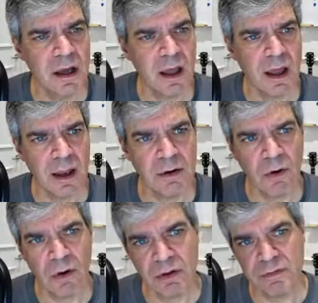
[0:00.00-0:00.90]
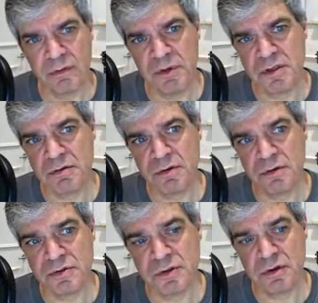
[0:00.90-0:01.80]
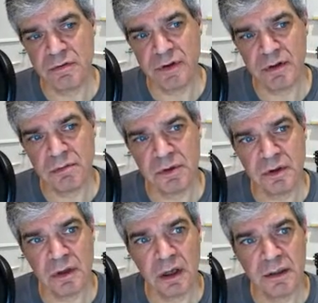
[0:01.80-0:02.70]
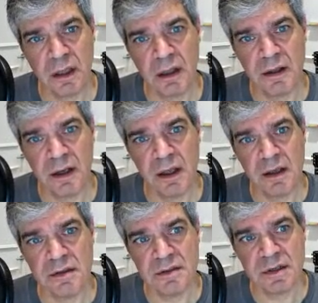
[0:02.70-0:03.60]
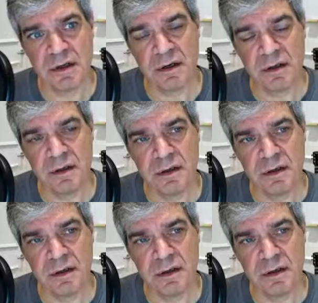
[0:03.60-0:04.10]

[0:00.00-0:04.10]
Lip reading: And all of the materials are available online as a